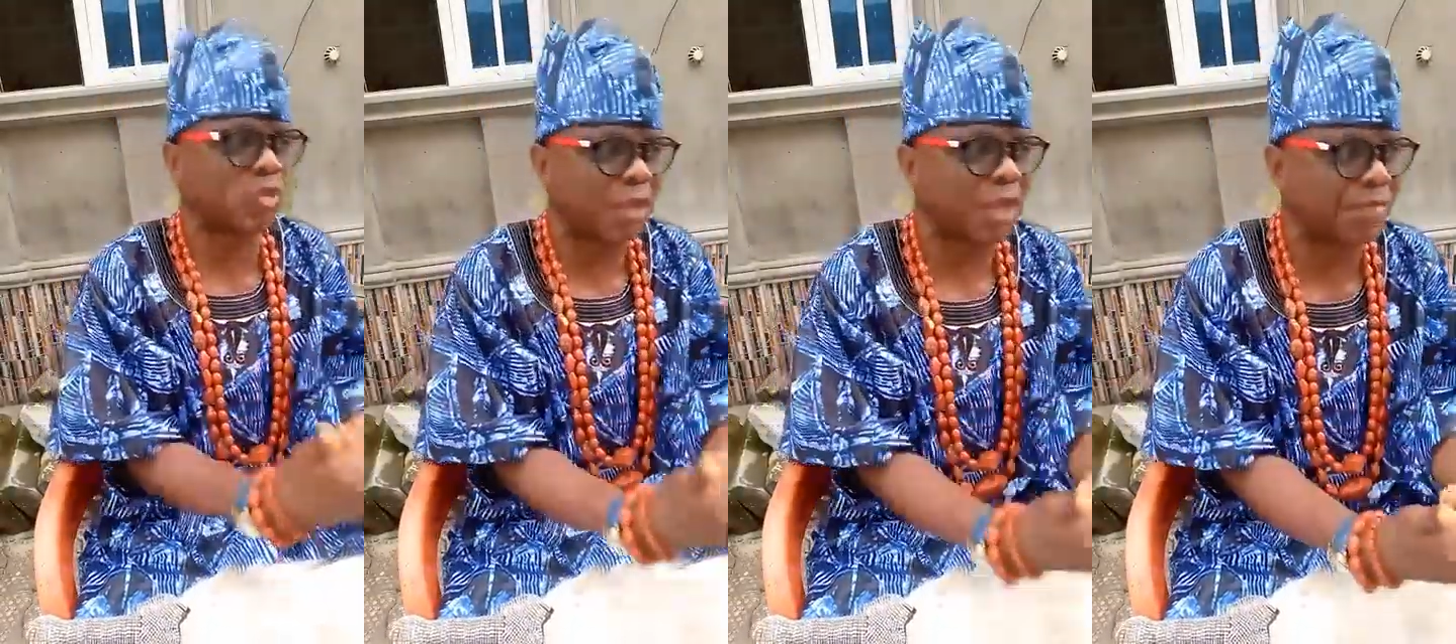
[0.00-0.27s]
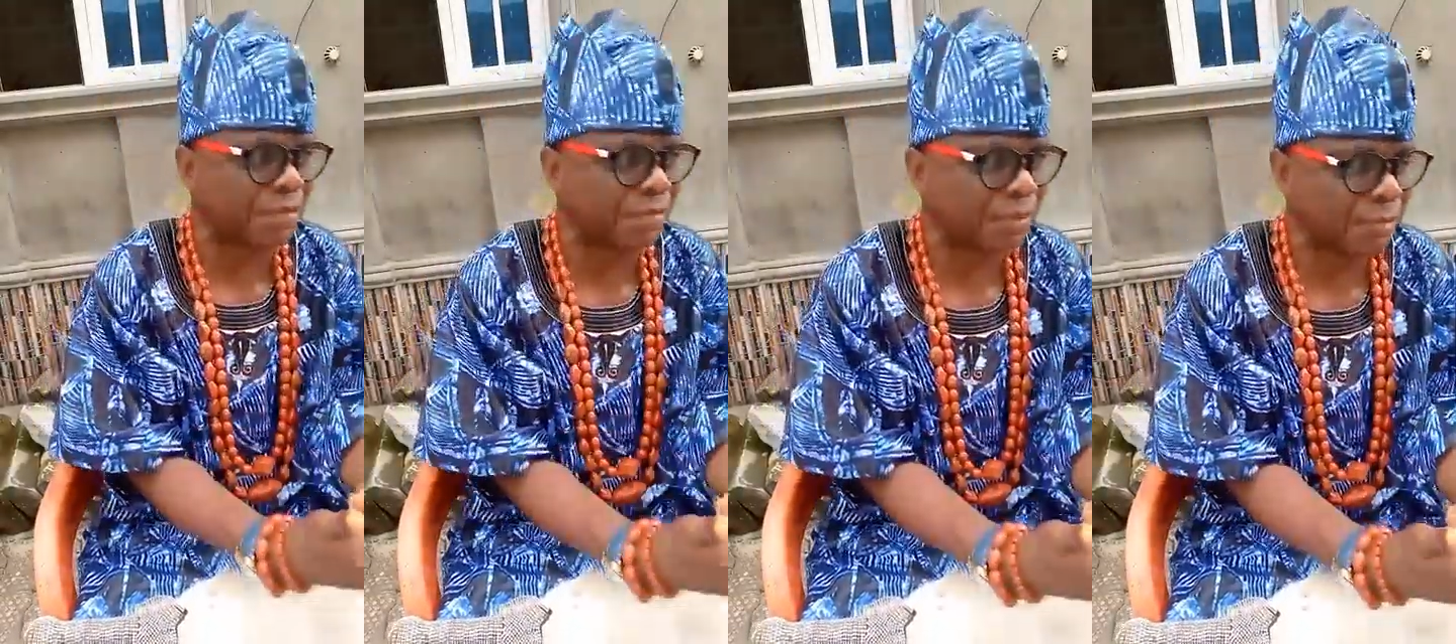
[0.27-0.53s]

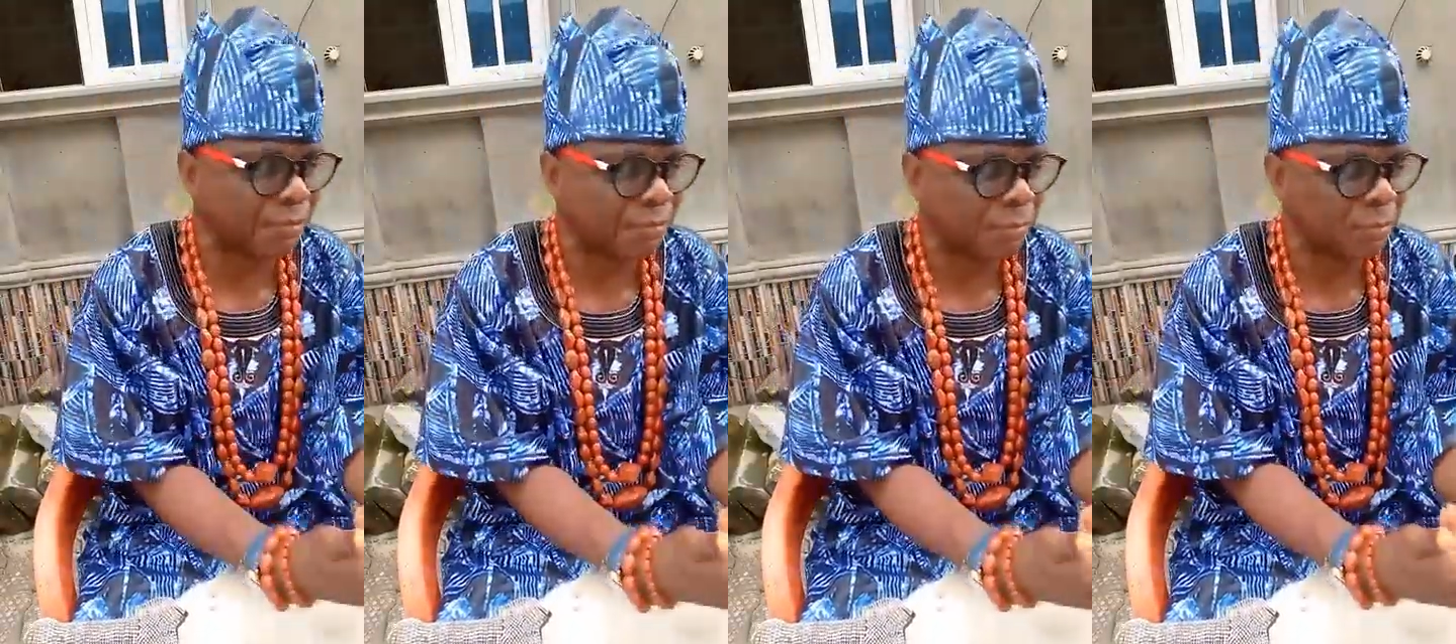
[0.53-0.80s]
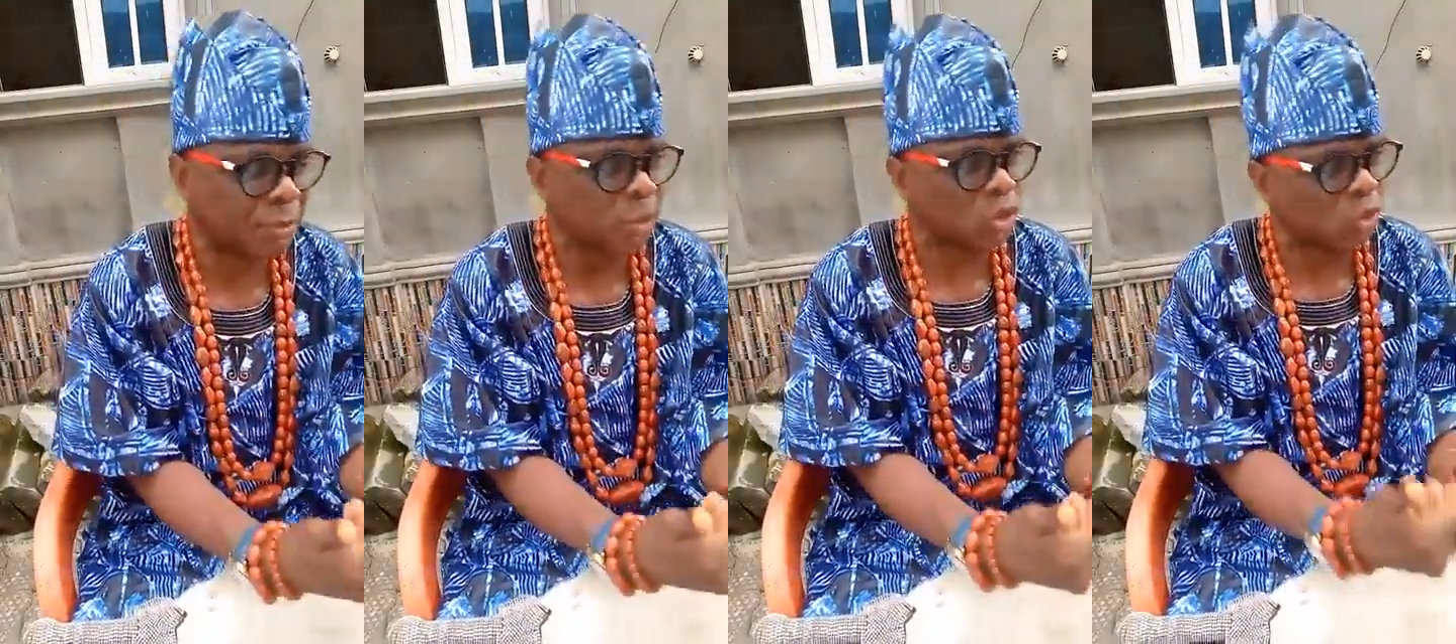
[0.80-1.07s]
get it done.
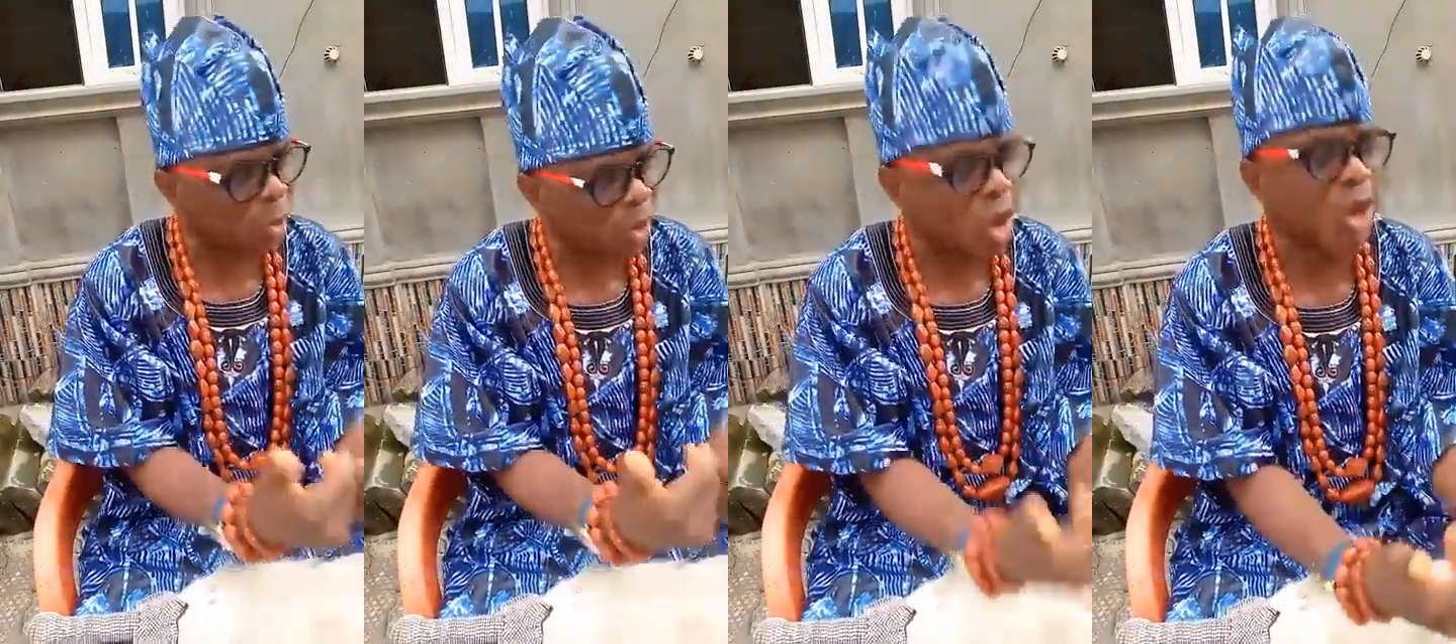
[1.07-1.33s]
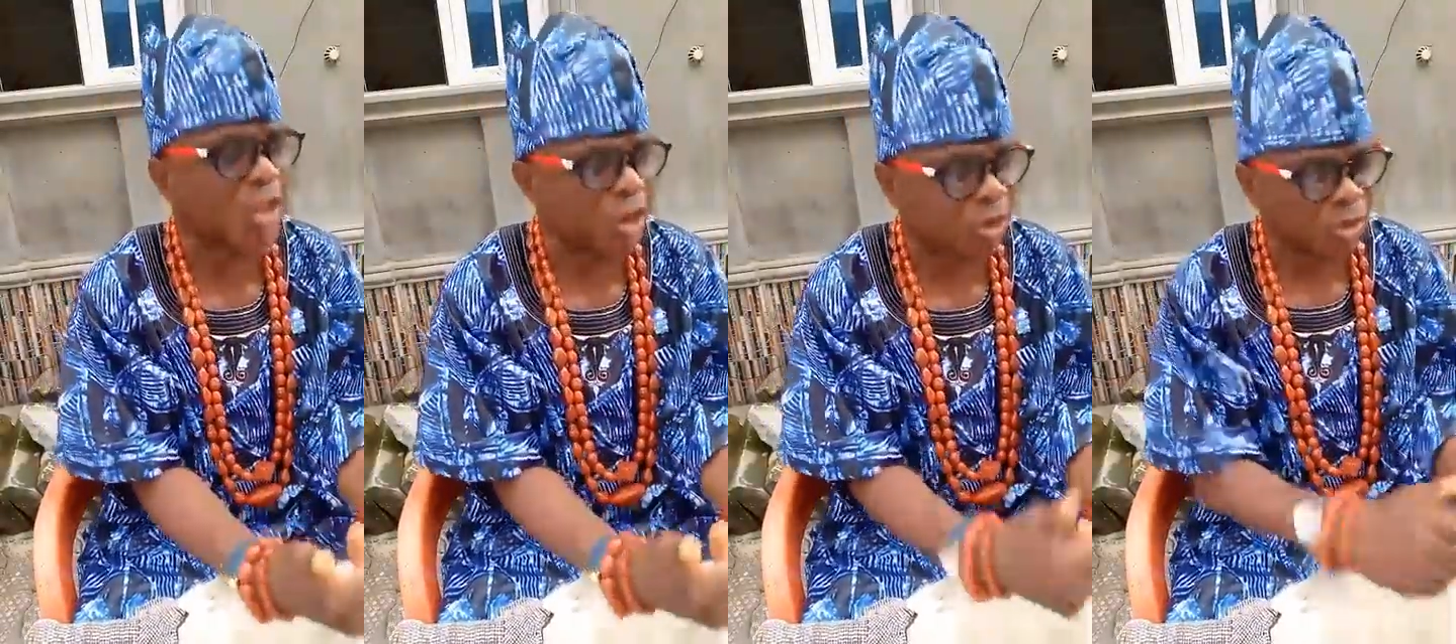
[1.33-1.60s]
So we
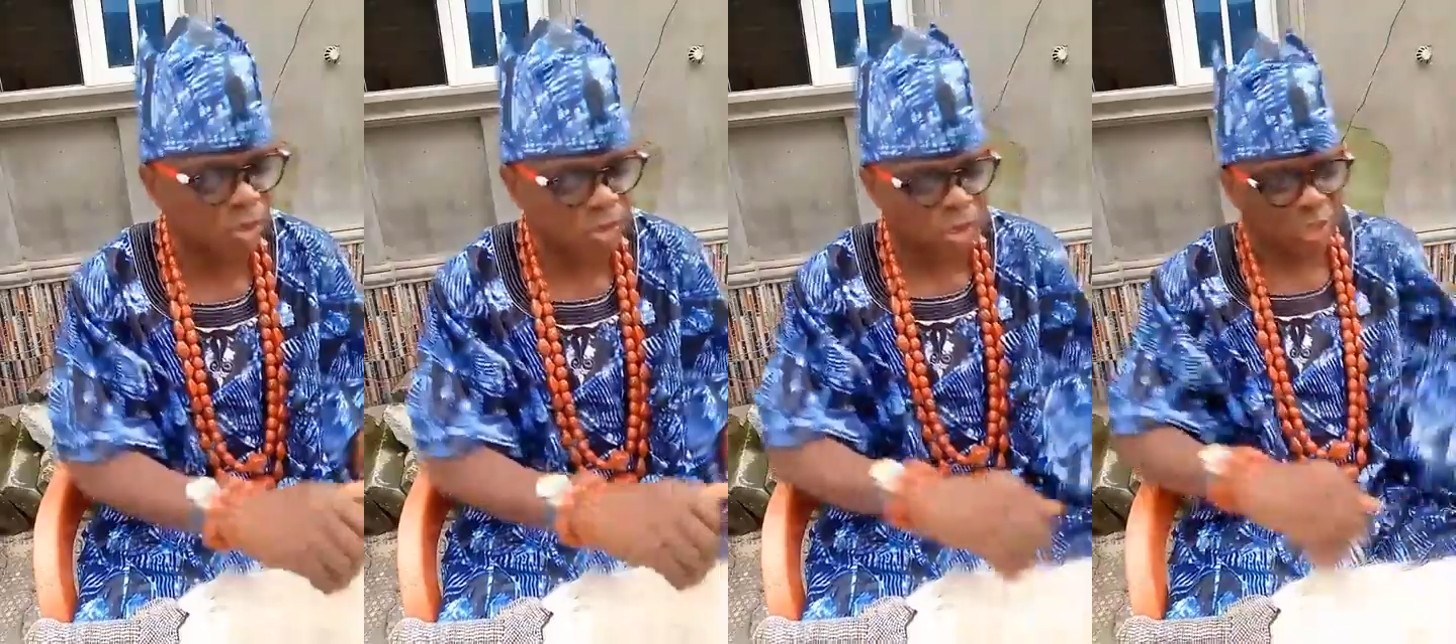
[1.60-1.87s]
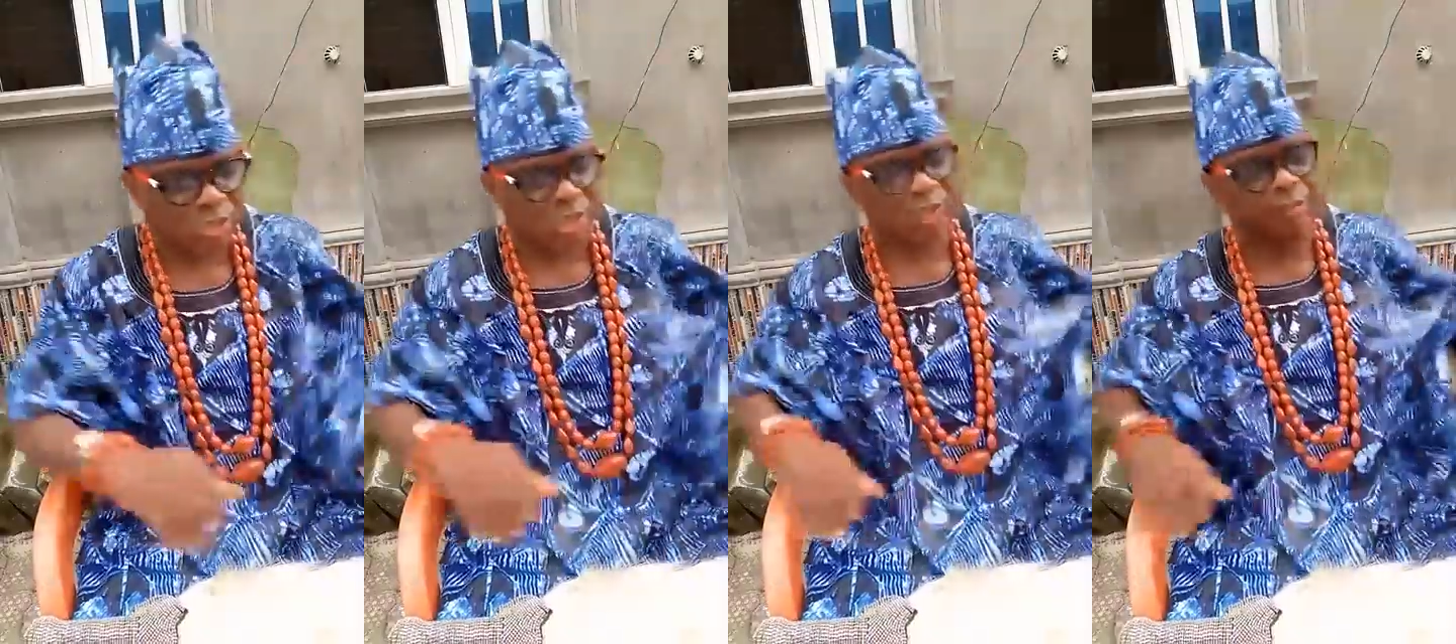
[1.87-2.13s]
got a
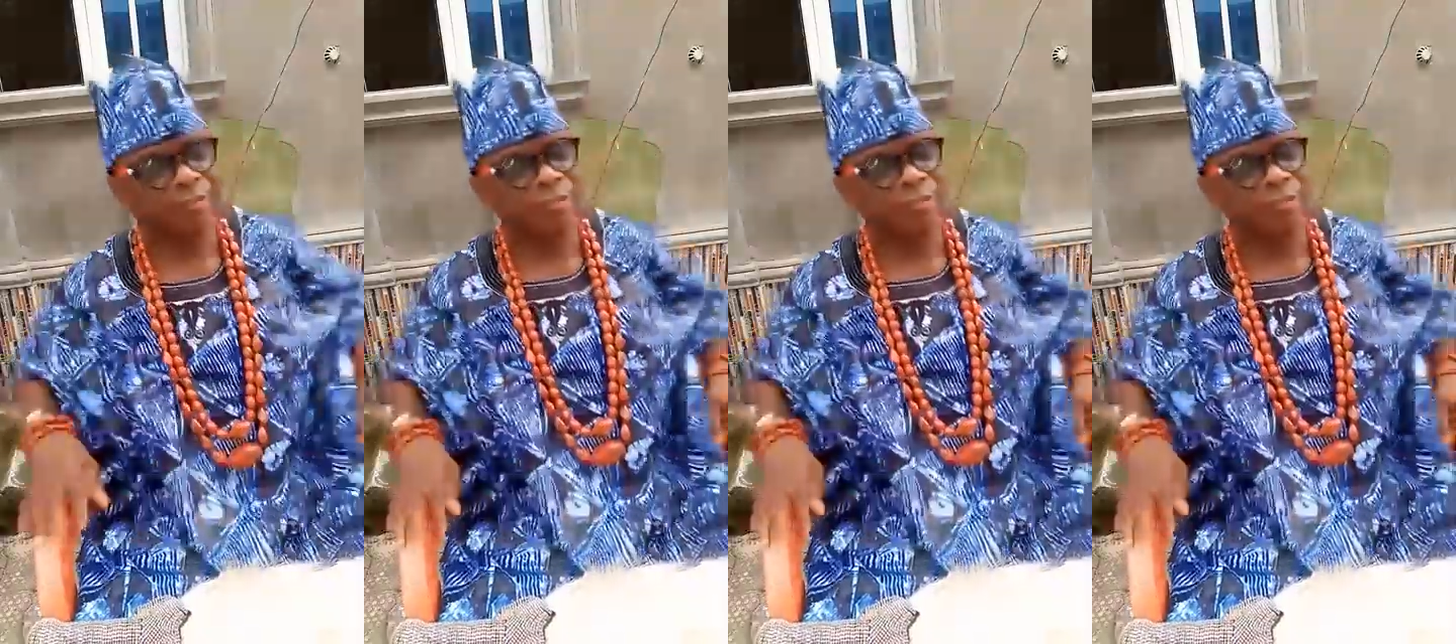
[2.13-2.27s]
consultant.